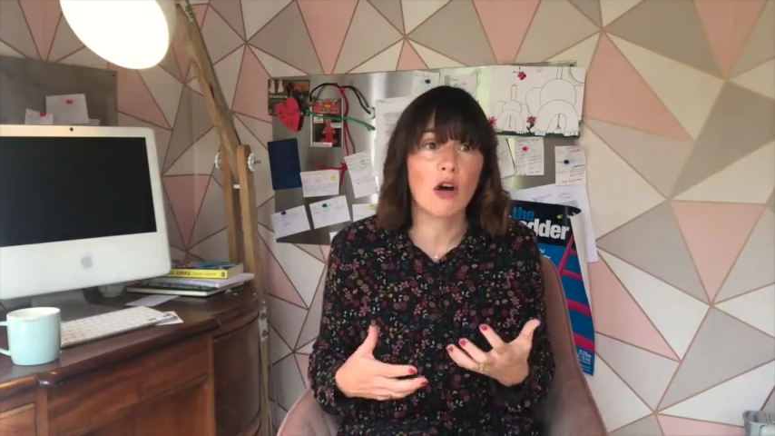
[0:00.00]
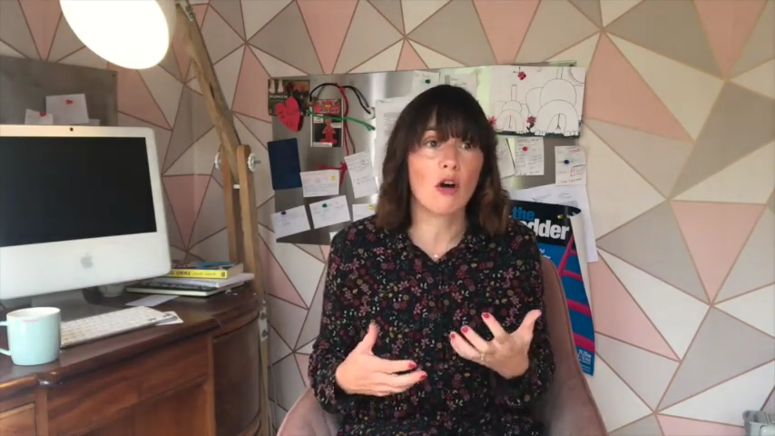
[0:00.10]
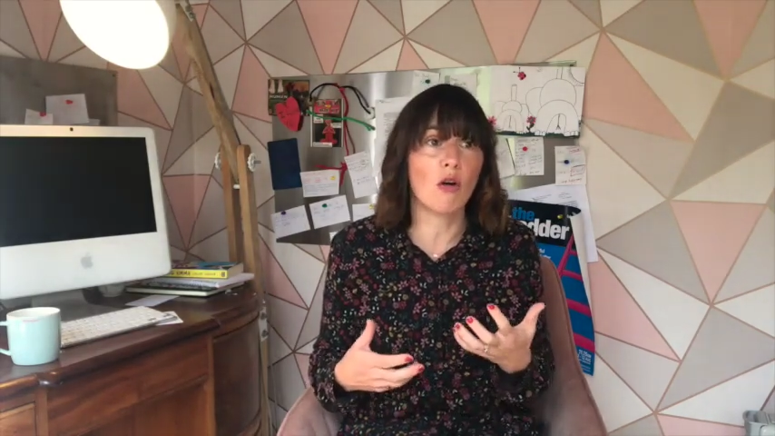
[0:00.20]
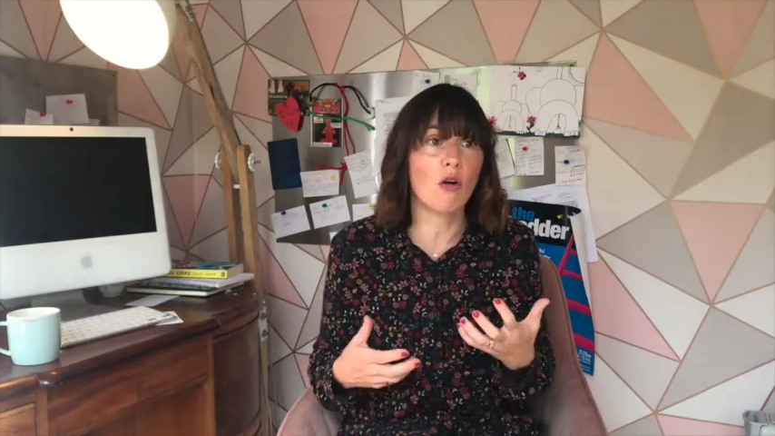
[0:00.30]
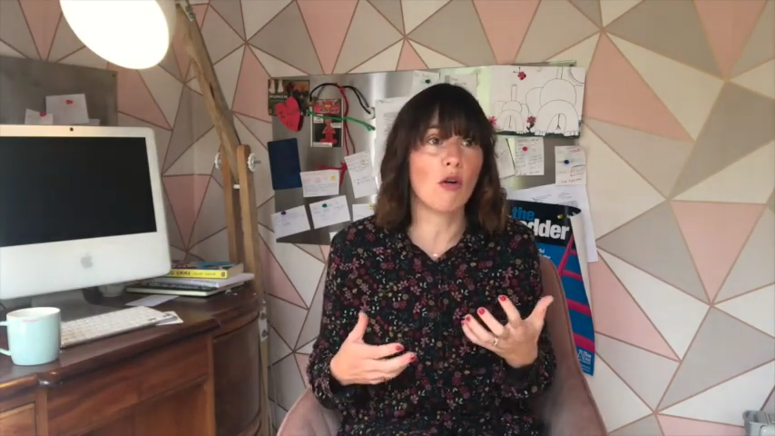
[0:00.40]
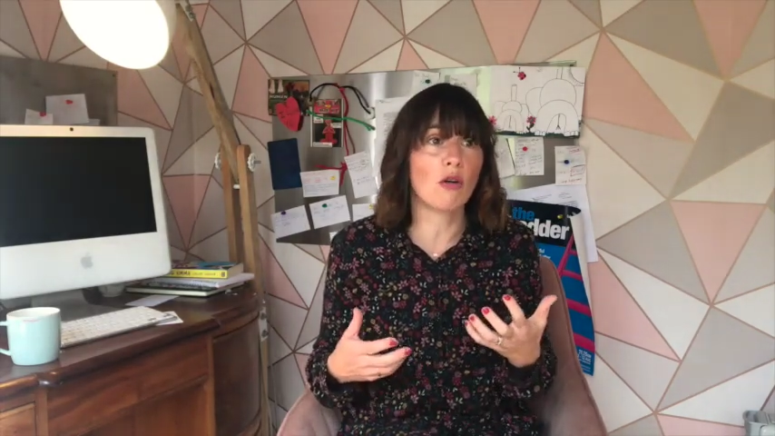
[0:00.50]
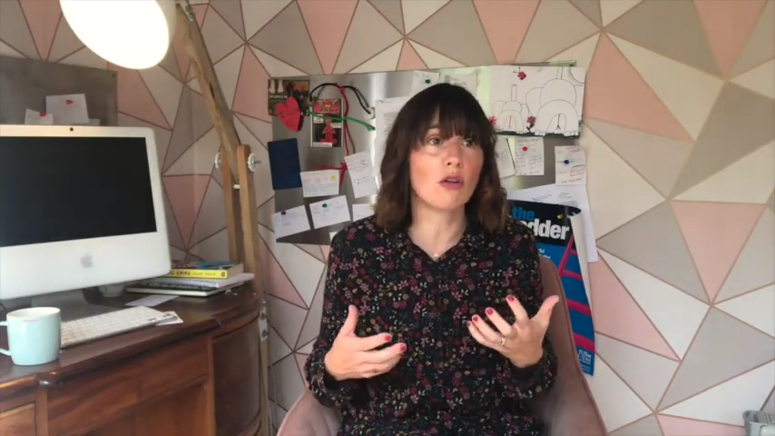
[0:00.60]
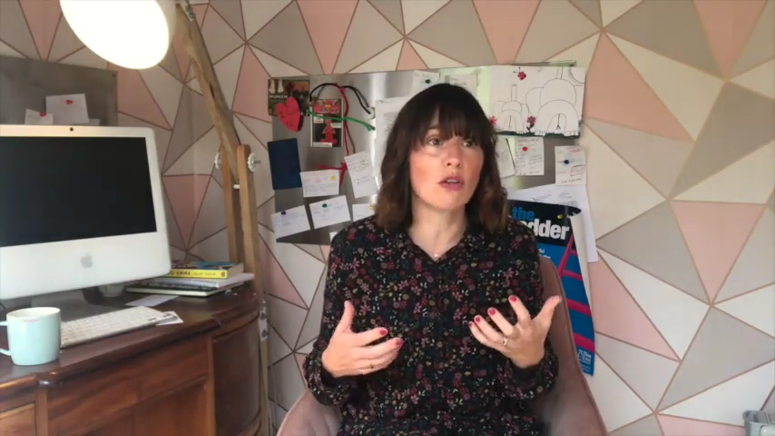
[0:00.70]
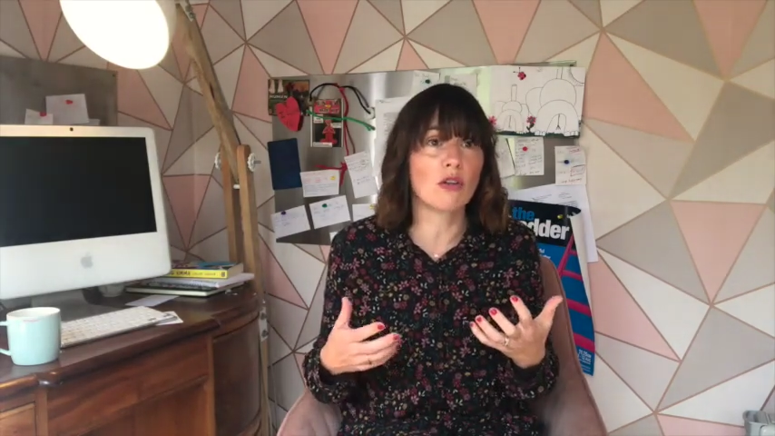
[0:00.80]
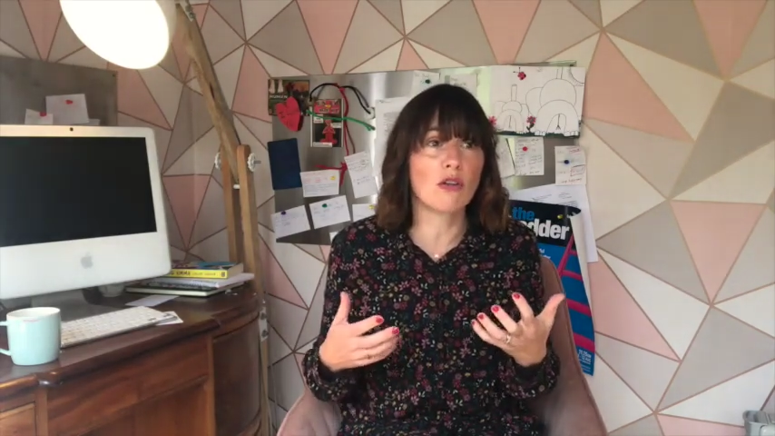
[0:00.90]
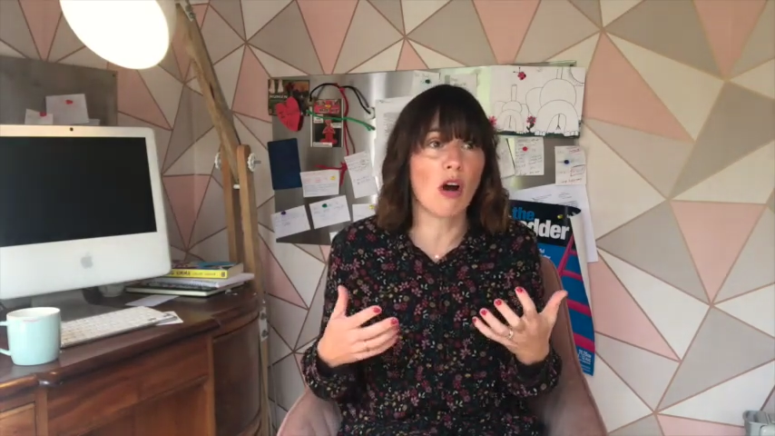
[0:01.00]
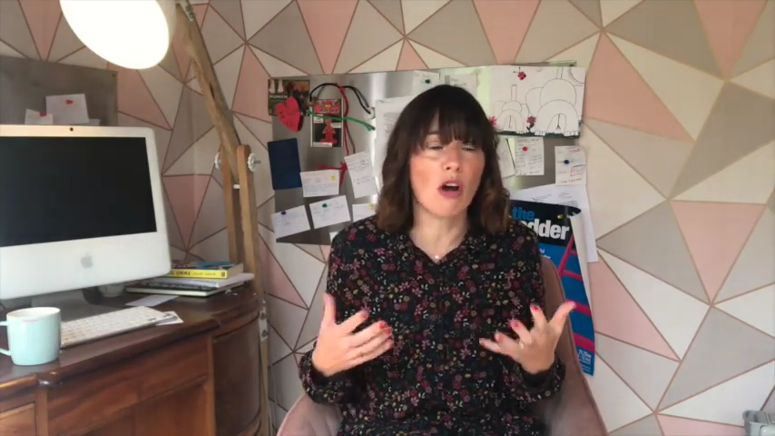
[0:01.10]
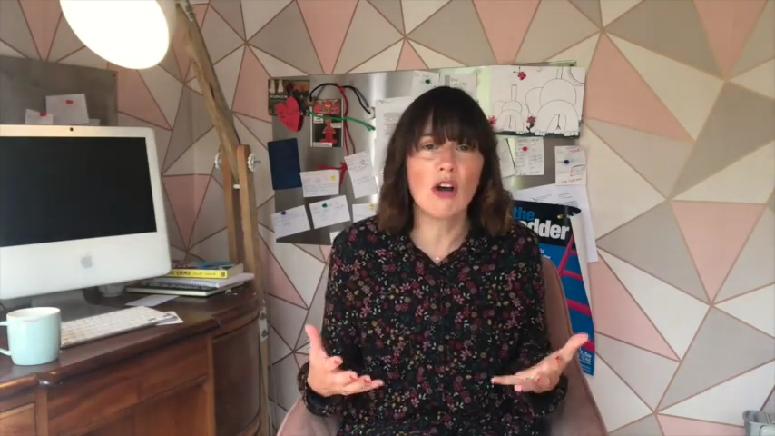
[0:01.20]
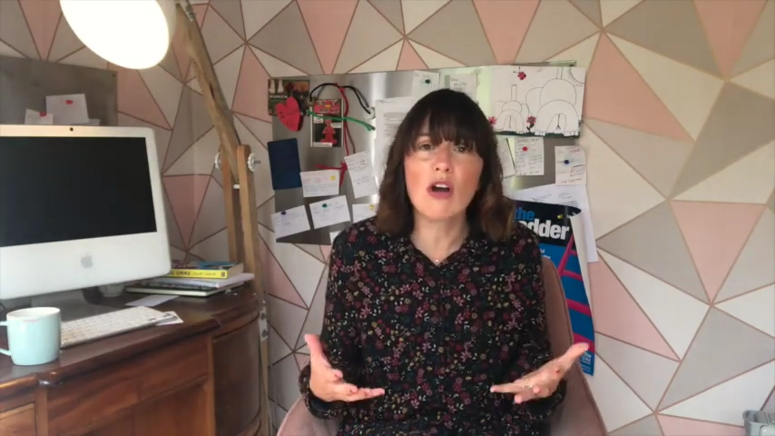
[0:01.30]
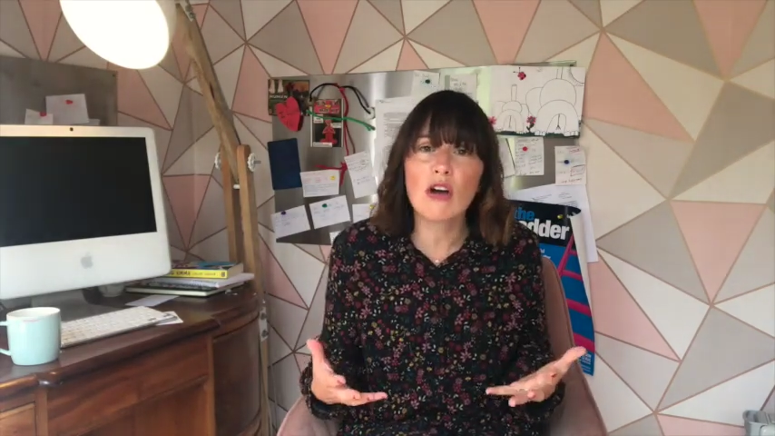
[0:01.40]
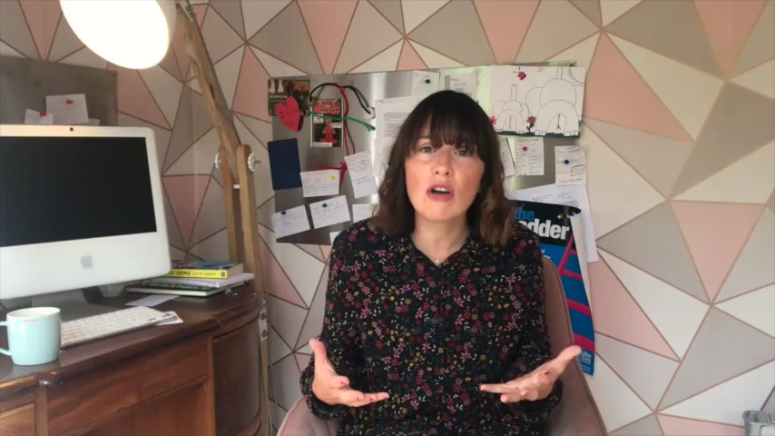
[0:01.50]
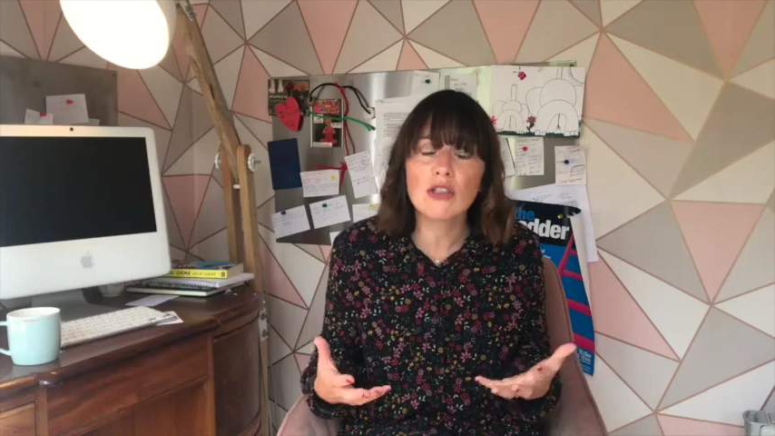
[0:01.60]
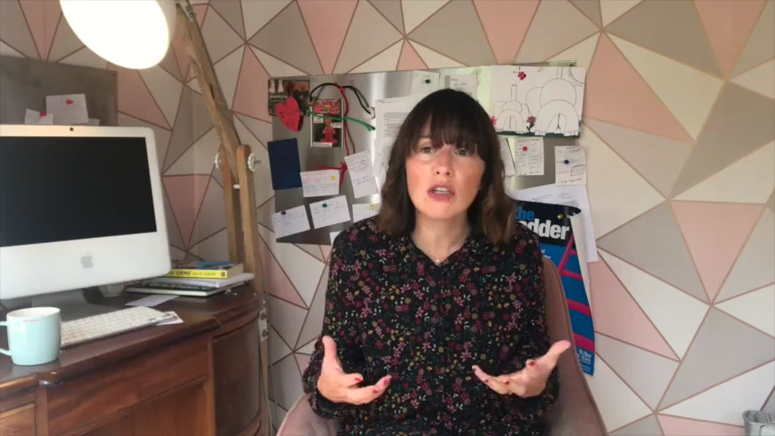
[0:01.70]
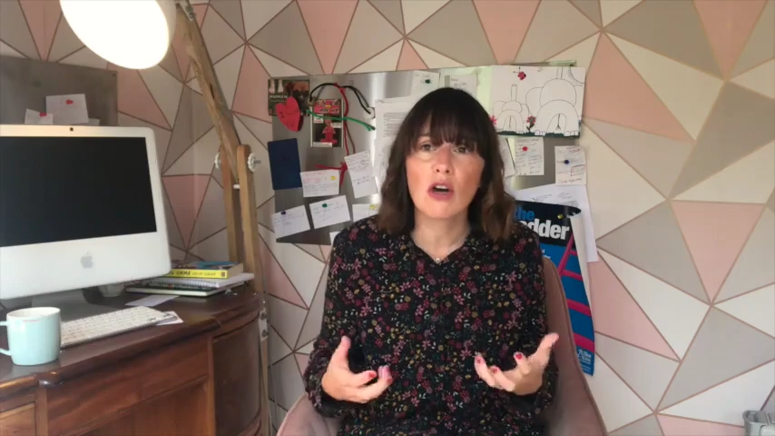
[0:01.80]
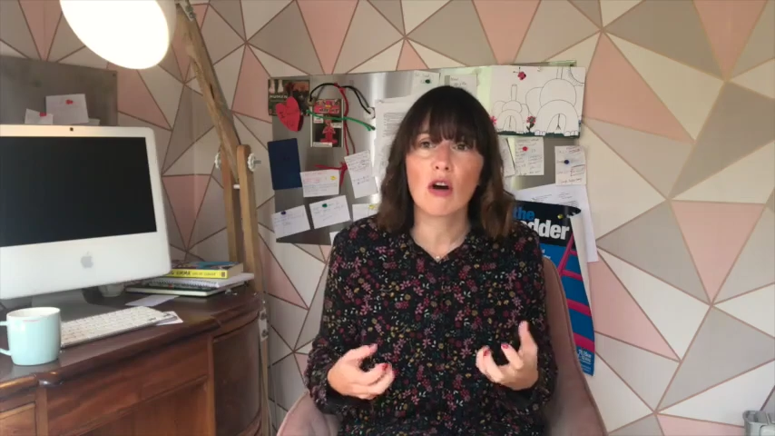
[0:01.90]
or not
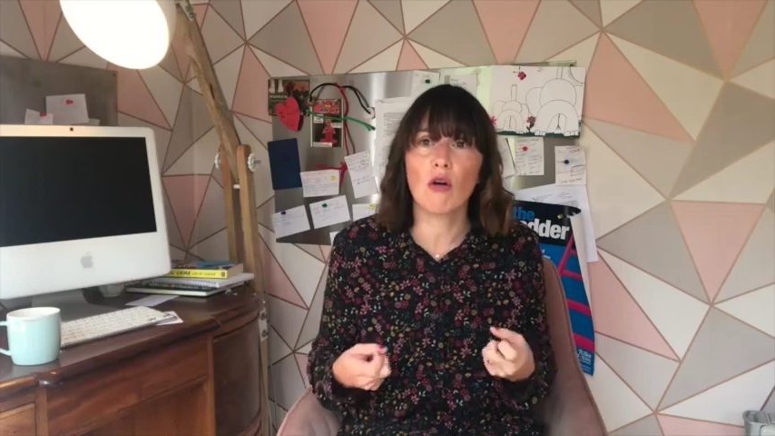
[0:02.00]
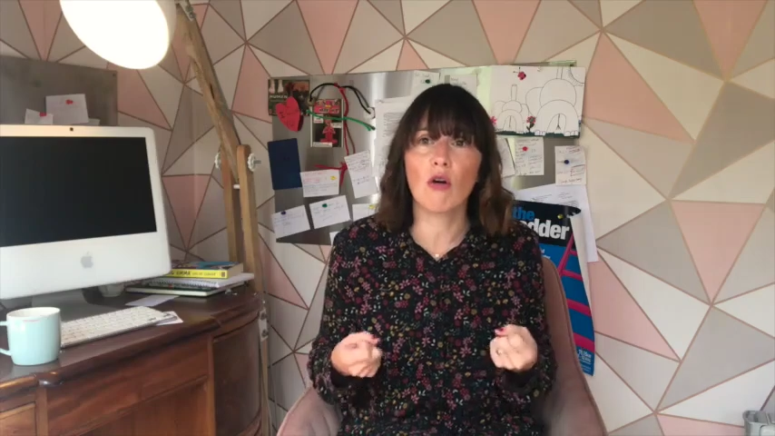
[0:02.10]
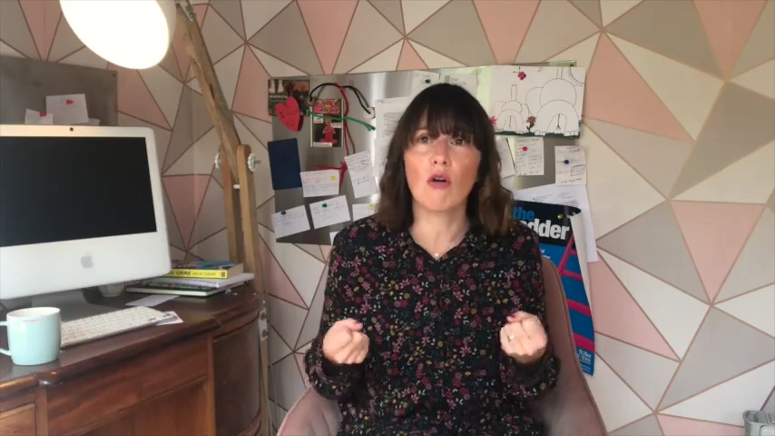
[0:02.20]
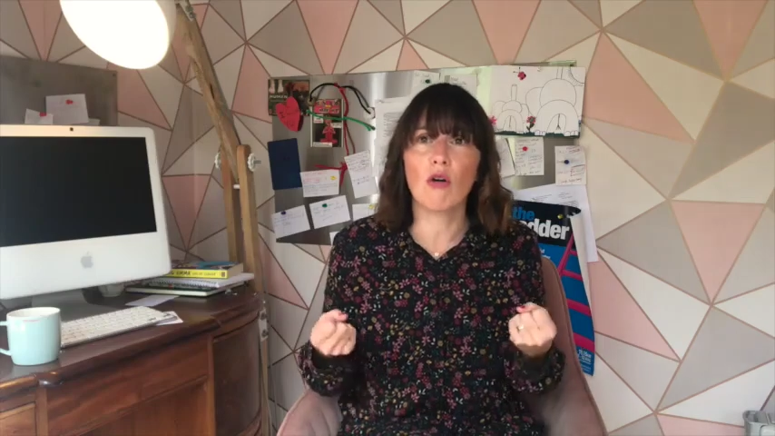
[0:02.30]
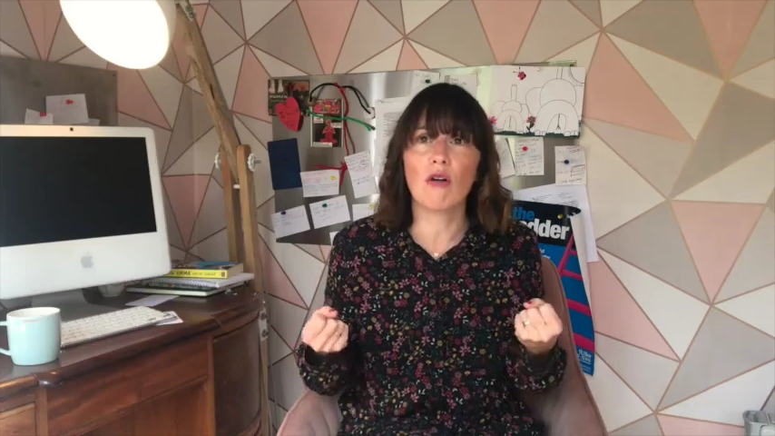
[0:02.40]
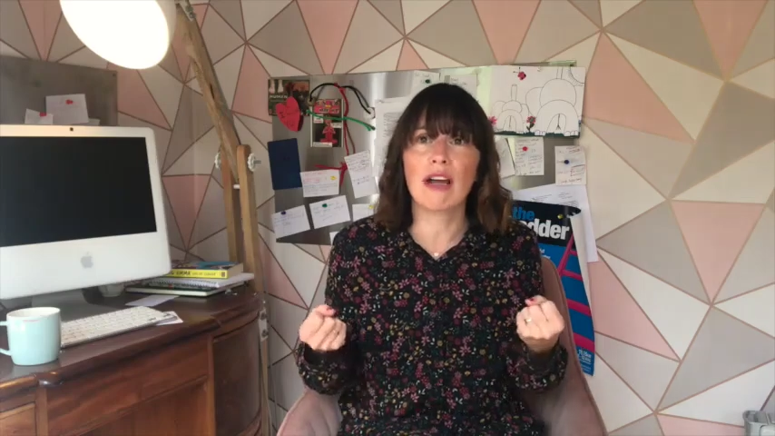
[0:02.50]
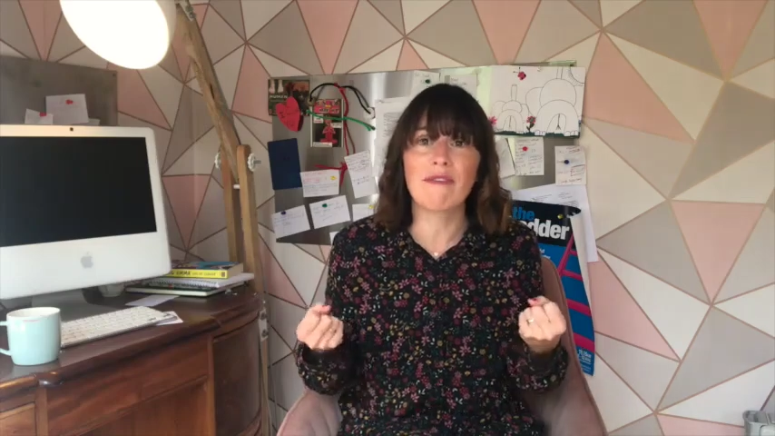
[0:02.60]
heard or